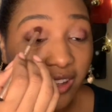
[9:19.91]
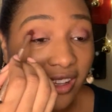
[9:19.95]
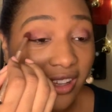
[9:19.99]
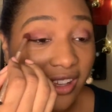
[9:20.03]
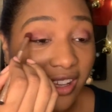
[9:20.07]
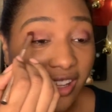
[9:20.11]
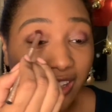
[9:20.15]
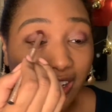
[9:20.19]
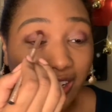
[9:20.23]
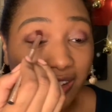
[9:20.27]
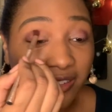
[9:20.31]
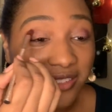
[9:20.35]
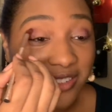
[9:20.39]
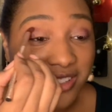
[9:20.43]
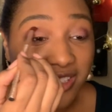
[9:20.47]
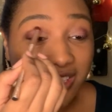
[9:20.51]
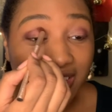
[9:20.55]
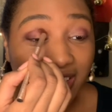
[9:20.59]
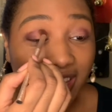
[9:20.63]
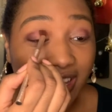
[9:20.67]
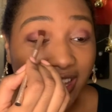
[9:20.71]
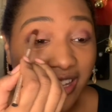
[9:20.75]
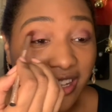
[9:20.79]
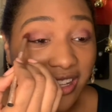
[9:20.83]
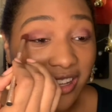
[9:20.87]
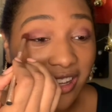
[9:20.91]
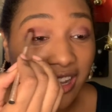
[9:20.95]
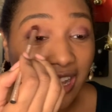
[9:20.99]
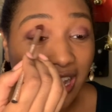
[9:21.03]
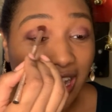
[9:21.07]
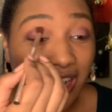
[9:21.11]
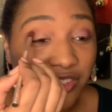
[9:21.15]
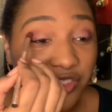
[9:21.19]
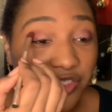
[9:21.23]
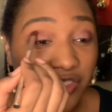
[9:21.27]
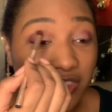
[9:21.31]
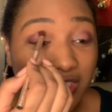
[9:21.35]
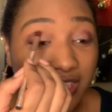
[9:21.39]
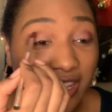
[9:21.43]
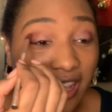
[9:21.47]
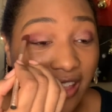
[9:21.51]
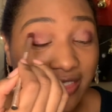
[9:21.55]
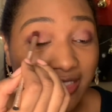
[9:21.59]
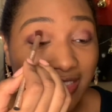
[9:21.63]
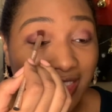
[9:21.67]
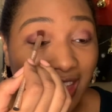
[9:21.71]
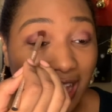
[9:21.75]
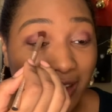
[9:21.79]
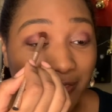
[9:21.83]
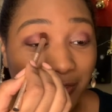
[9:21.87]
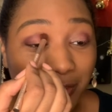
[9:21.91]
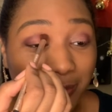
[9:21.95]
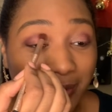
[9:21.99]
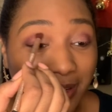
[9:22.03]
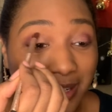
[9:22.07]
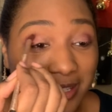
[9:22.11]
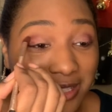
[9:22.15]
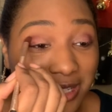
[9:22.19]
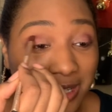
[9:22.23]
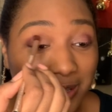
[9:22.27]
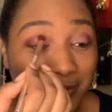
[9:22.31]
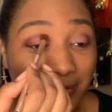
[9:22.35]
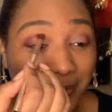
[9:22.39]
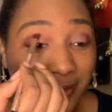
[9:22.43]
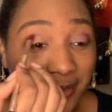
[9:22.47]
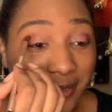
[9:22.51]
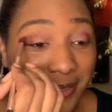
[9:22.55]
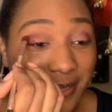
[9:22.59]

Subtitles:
And I was like, I'll just get that for myself for